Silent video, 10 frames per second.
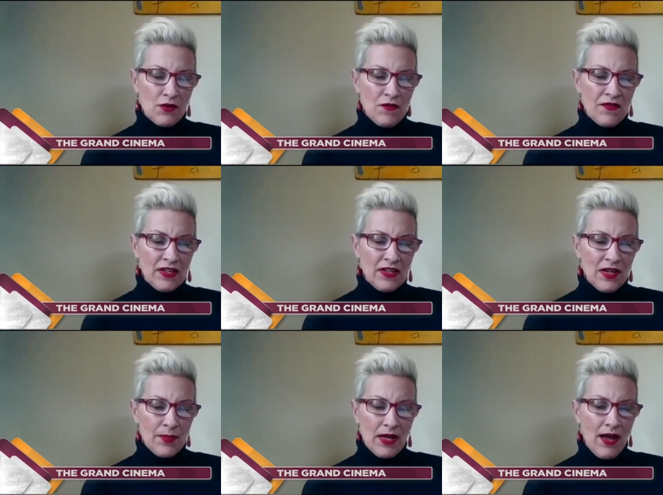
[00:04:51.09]
So,
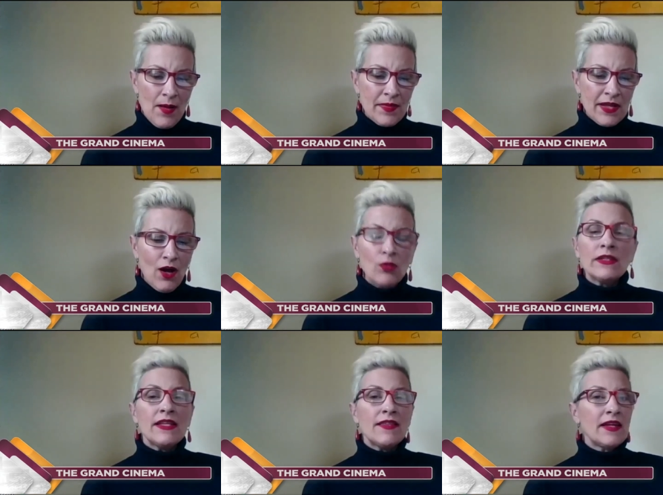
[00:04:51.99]
Philip, um, the
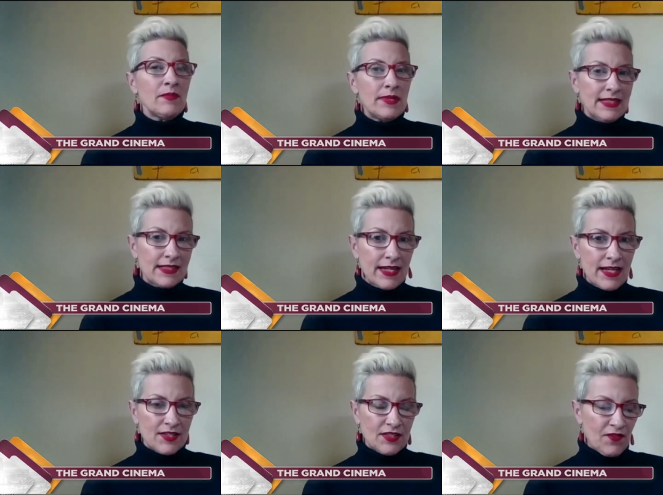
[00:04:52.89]
only thing missing
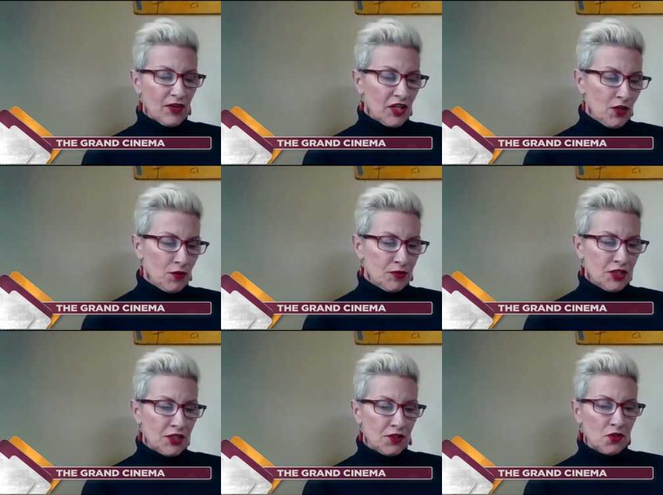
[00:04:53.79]
is for you
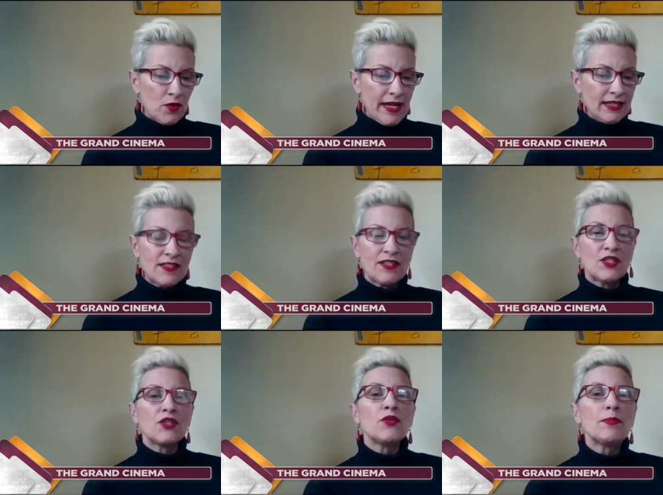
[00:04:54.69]
to
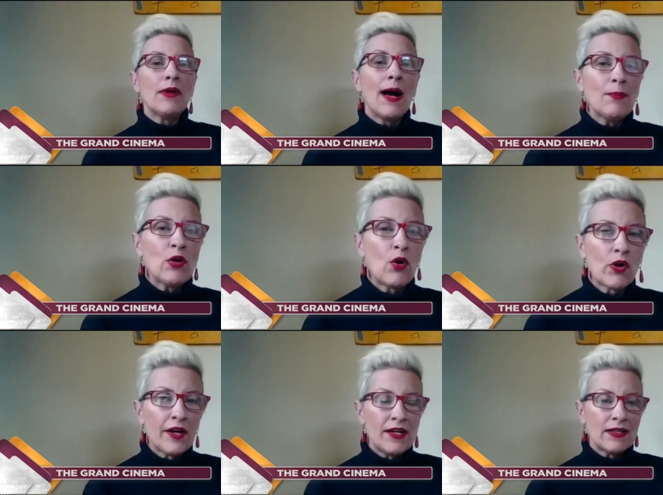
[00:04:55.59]
institute
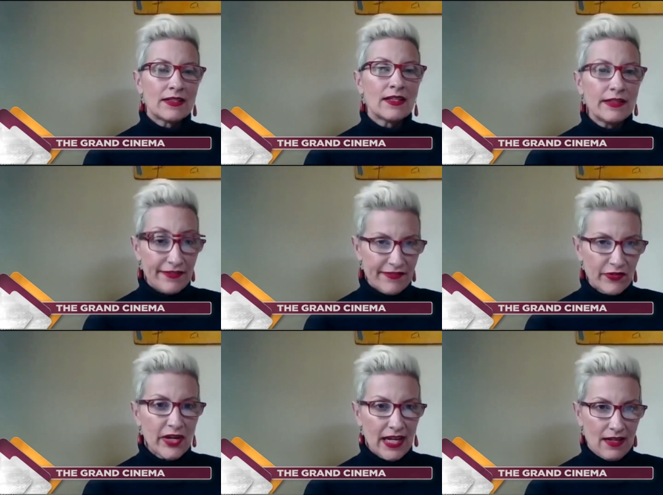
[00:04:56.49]
popcorn
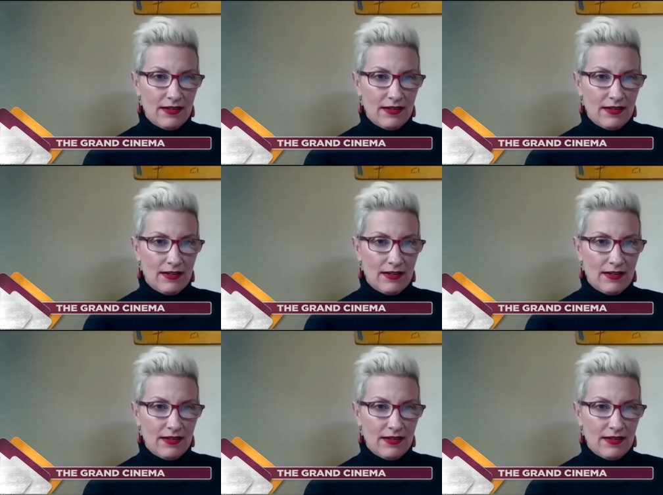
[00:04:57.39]
delivery.